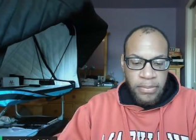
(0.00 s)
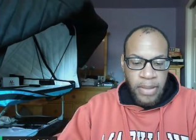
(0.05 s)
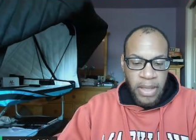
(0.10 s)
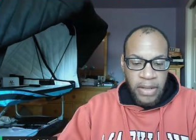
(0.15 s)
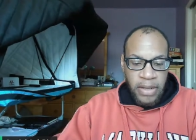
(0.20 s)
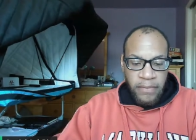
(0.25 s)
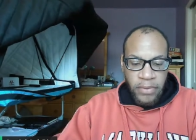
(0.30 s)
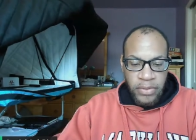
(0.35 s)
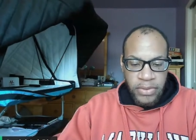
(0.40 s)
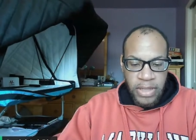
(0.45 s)

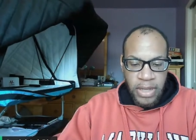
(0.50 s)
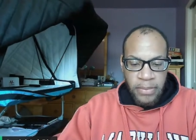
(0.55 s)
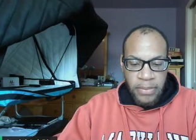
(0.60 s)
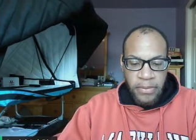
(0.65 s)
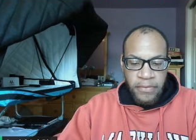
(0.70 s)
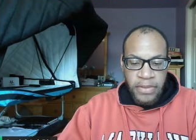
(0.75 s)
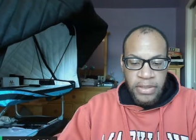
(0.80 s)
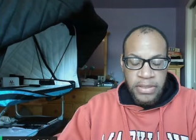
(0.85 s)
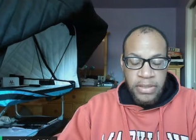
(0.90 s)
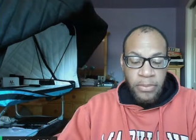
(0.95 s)
painful type
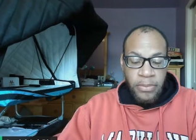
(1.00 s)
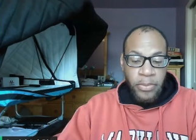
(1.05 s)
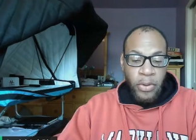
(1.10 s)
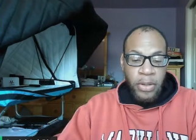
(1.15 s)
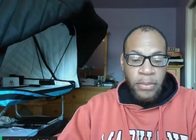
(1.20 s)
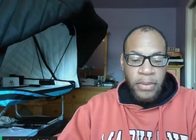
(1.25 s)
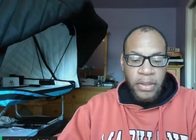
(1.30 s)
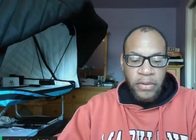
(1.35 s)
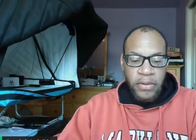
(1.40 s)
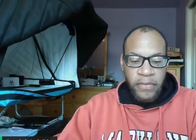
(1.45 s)
of
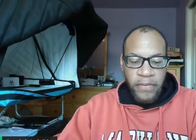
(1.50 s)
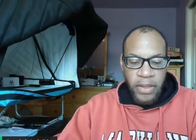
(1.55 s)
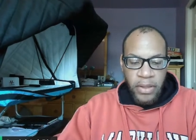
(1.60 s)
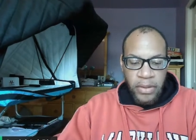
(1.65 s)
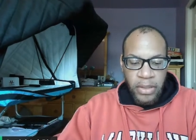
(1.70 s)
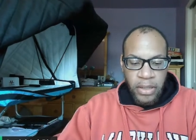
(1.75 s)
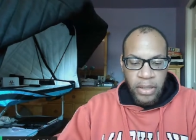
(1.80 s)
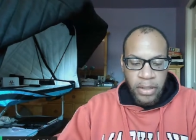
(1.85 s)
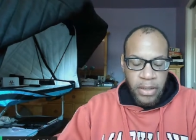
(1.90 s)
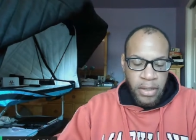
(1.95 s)
disappointment or
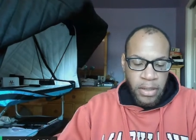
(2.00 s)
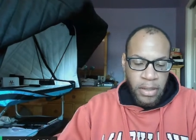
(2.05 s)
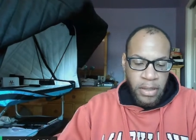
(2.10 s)
failure.